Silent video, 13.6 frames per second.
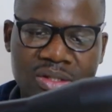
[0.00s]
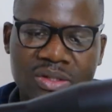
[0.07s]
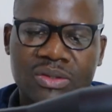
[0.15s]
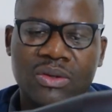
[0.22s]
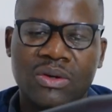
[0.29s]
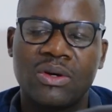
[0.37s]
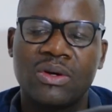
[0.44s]

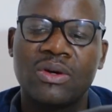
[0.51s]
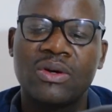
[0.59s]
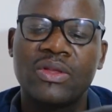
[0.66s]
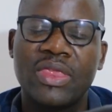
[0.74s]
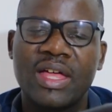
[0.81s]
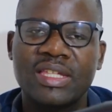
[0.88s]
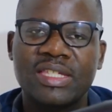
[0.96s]

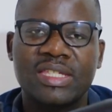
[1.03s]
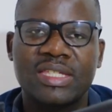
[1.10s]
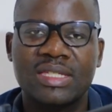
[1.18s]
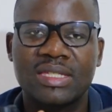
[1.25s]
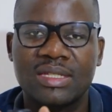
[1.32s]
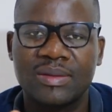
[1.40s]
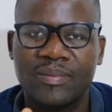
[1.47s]
So
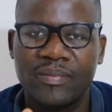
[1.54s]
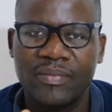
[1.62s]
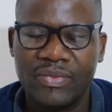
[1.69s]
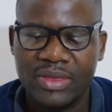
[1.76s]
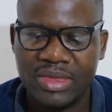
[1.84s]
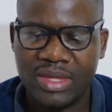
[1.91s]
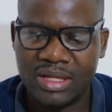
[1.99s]
that's
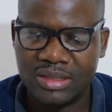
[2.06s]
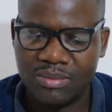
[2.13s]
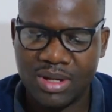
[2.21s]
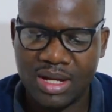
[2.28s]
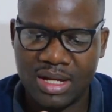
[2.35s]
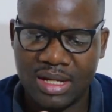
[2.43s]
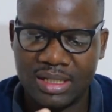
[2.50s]

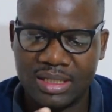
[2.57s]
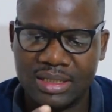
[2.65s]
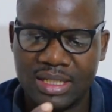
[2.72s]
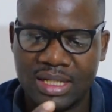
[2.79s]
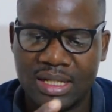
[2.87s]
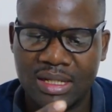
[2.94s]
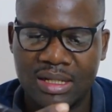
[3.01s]
my
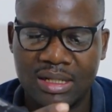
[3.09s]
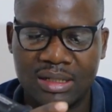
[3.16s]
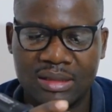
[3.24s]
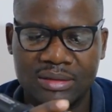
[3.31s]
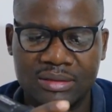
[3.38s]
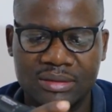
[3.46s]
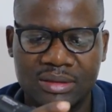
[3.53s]

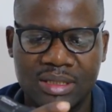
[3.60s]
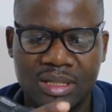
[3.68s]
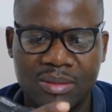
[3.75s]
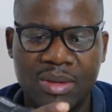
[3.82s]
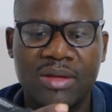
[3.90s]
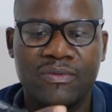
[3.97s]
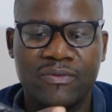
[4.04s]

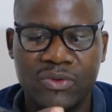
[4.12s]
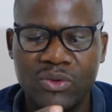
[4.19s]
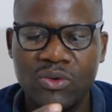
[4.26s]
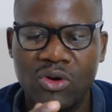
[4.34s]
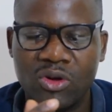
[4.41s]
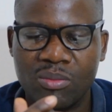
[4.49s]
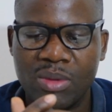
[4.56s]
my
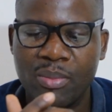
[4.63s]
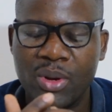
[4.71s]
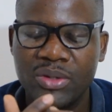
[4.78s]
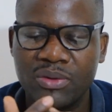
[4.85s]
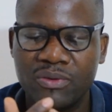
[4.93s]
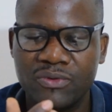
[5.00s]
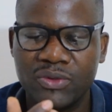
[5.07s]
view or my
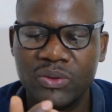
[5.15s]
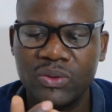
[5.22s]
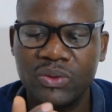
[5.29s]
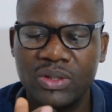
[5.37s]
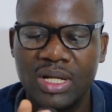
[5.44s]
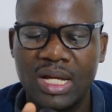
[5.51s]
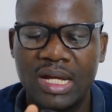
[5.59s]
point of
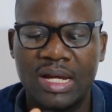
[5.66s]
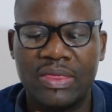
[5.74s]
view.